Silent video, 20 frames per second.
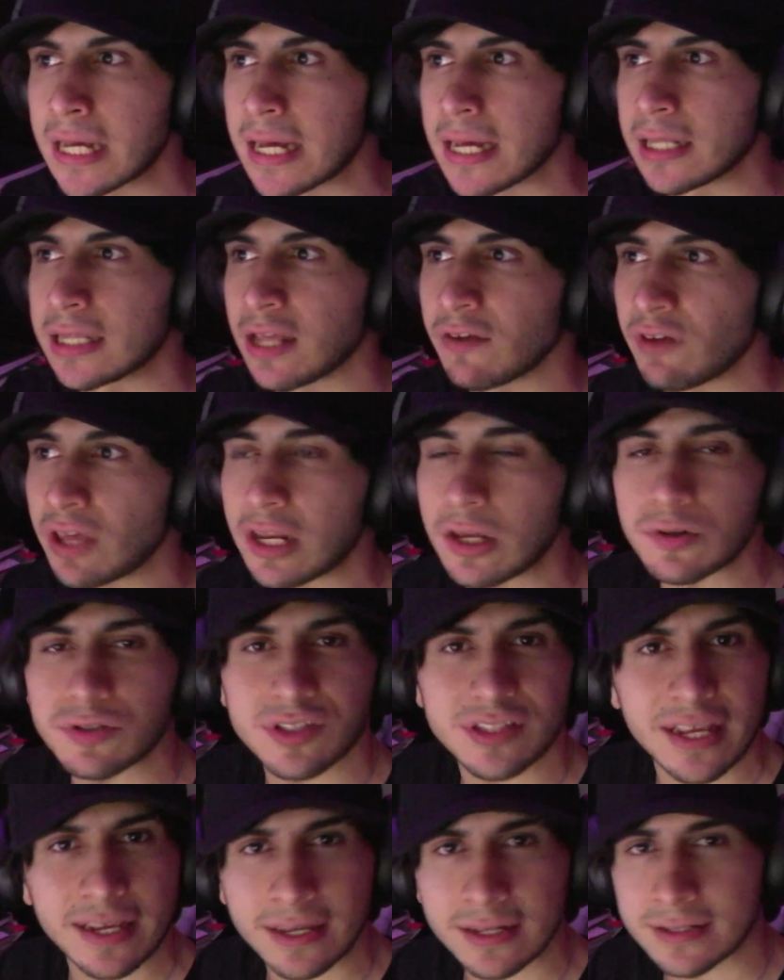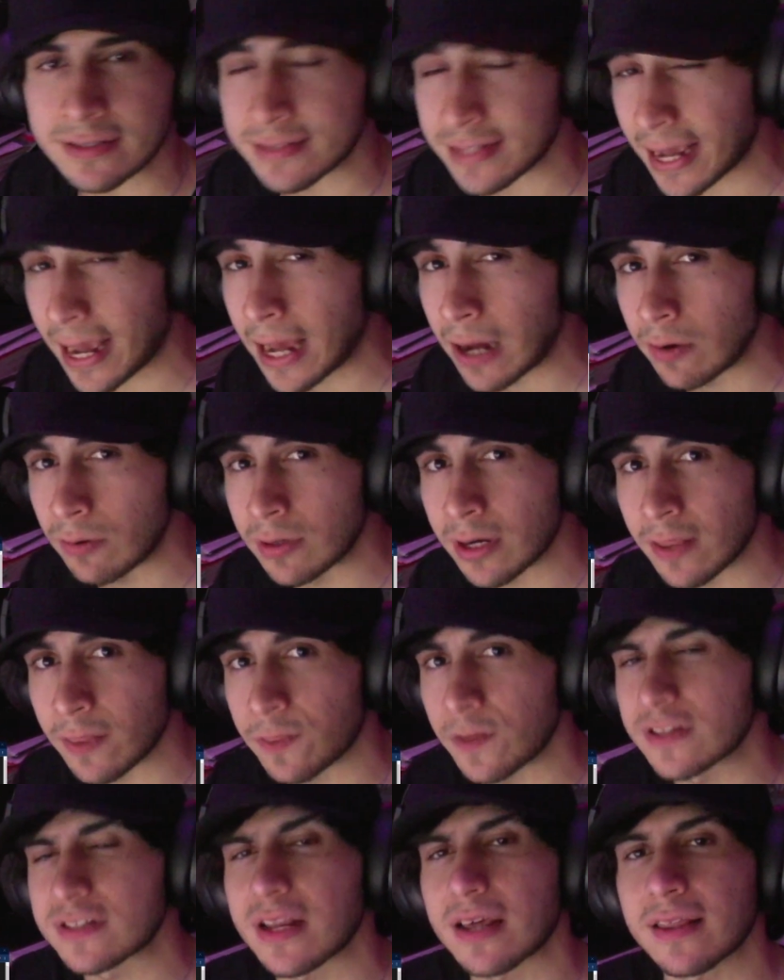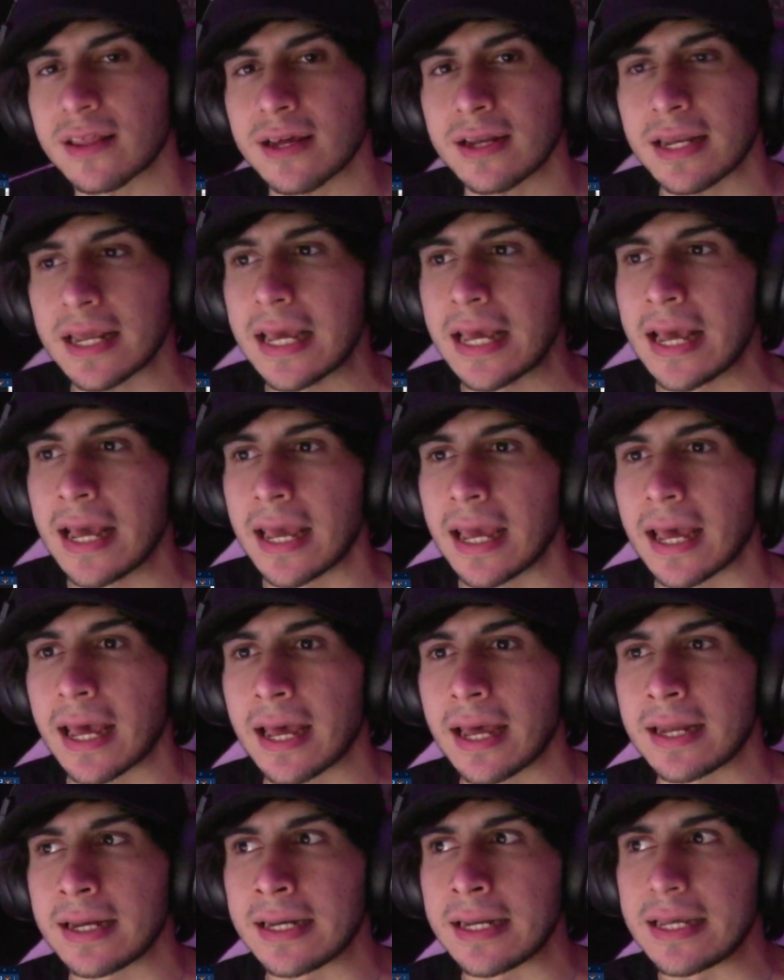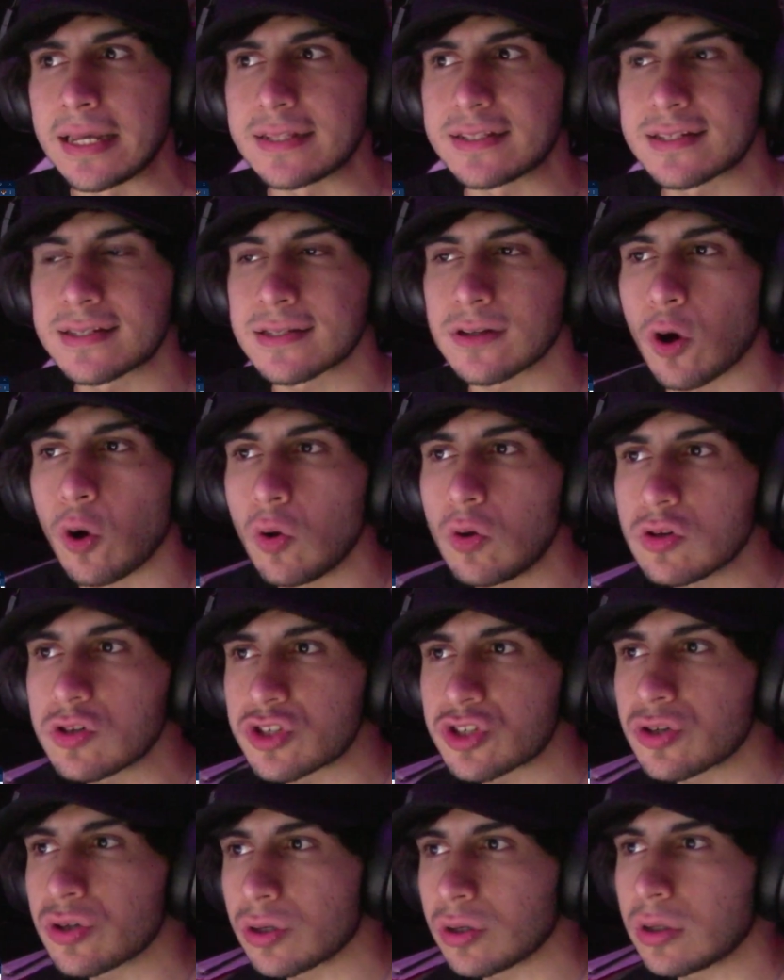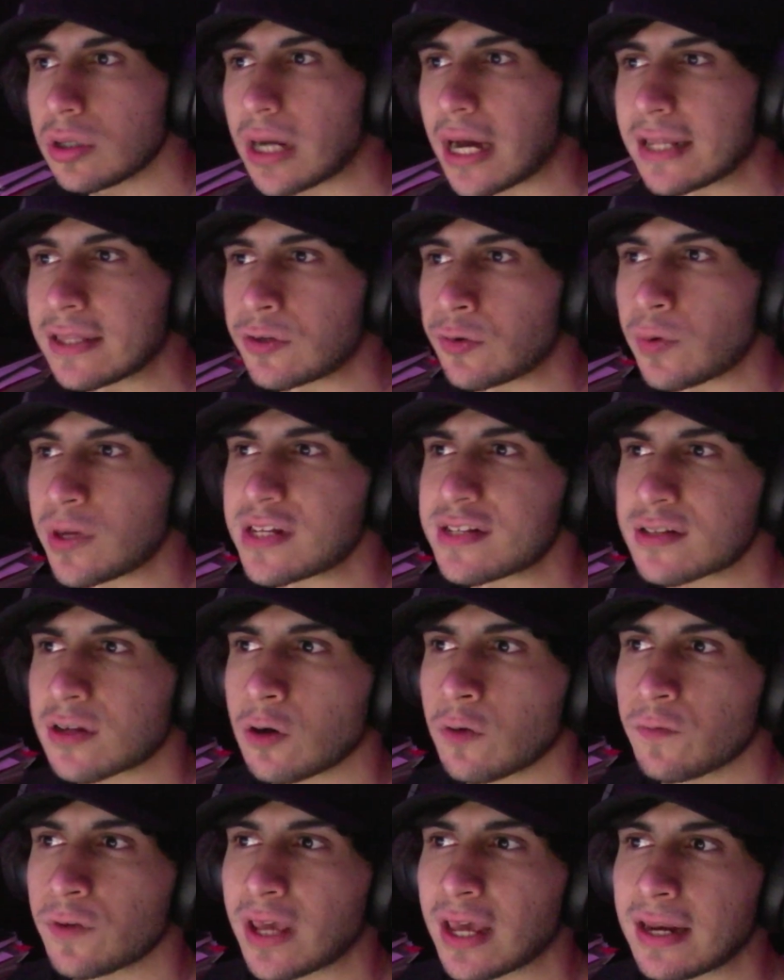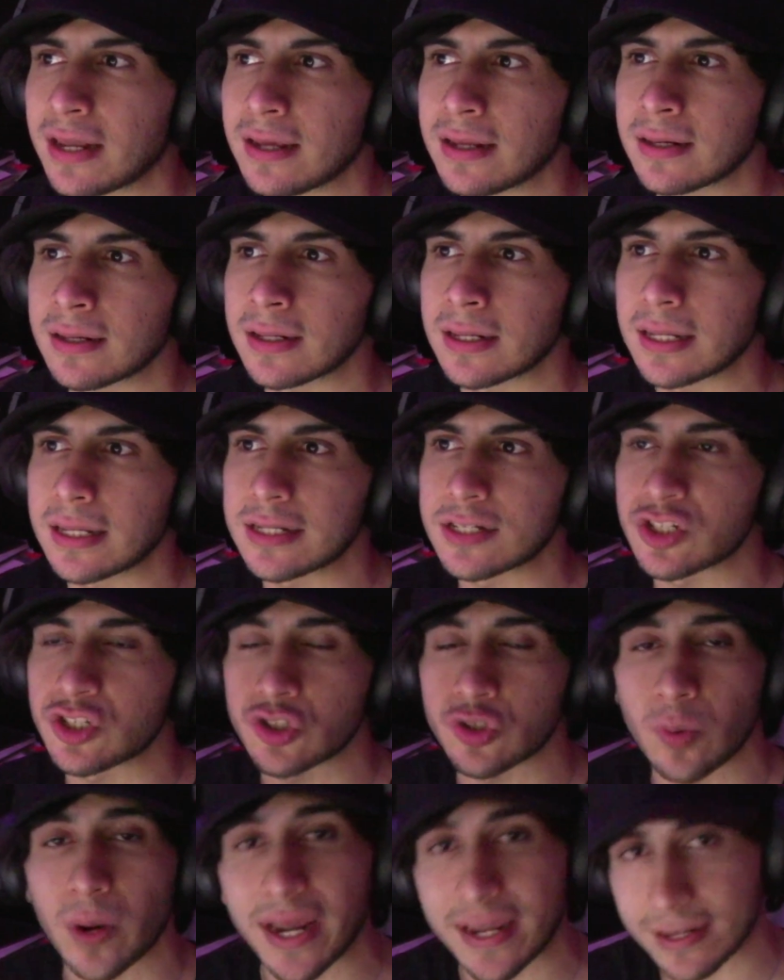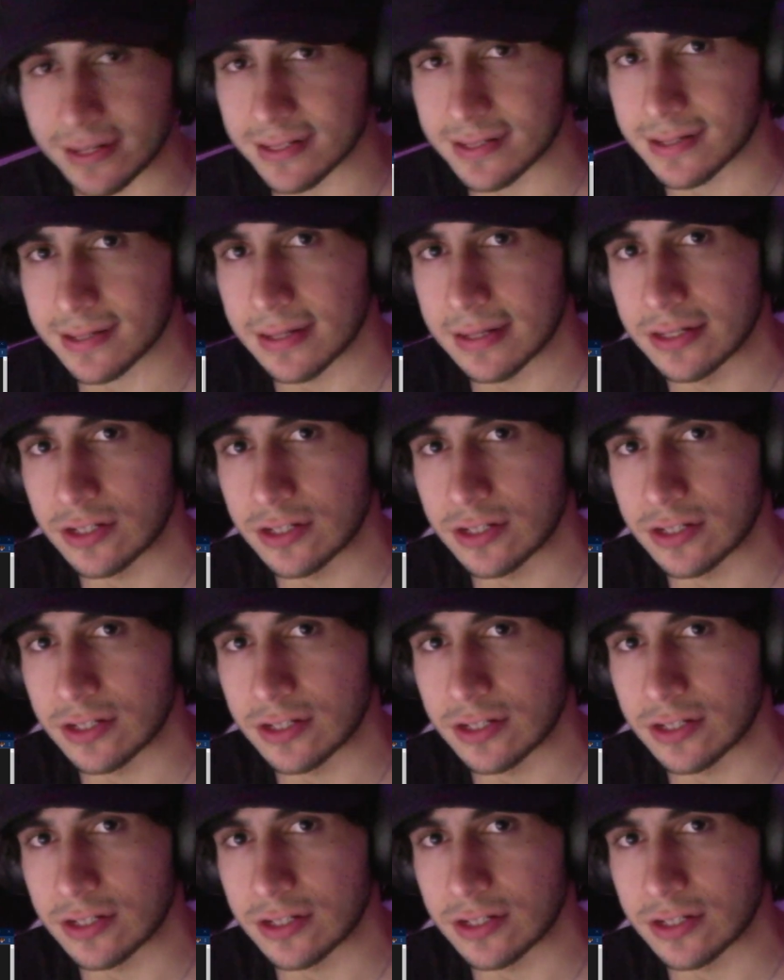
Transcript: the videos taken down and things like that and it's also at risk of getting strikes.